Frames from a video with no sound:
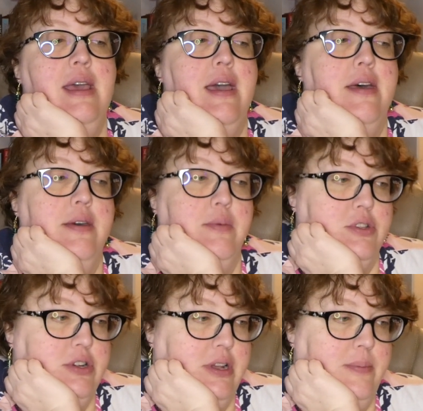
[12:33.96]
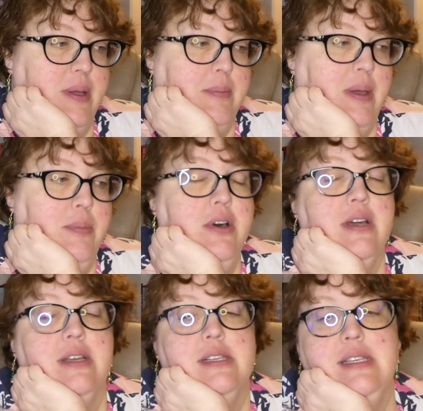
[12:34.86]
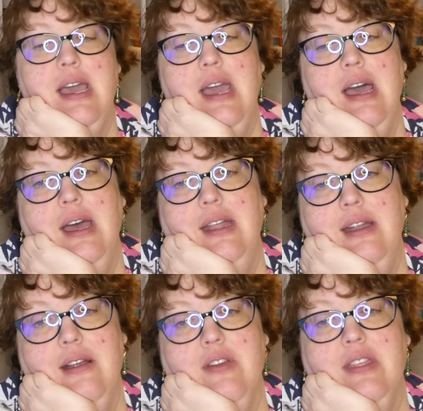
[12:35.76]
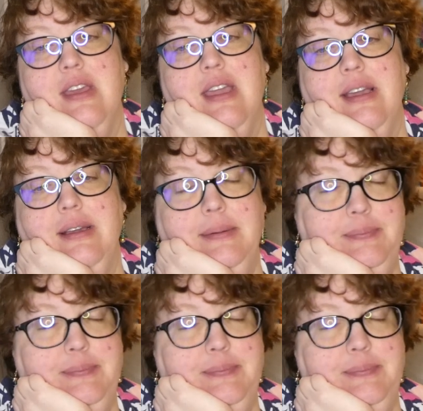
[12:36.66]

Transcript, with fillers: and then with trying to pick my books and everything.